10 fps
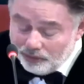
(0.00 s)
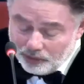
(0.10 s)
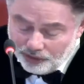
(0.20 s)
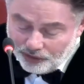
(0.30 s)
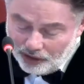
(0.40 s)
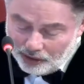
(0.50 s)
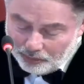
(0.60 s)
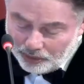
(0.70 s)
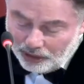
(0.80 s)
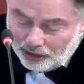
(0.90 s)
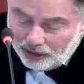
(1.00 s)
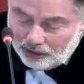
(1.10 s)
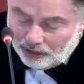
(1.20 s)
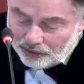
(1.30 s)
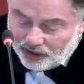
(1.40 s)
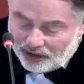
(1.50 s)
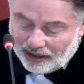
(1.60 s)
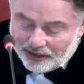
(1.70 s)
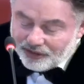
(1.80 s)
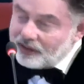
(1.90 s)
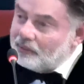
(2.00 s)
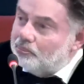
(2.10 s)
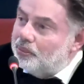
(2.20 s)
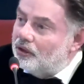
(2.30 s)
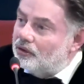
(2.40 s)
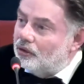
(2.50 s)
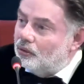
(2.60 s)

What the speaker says: for example, on the classic empirical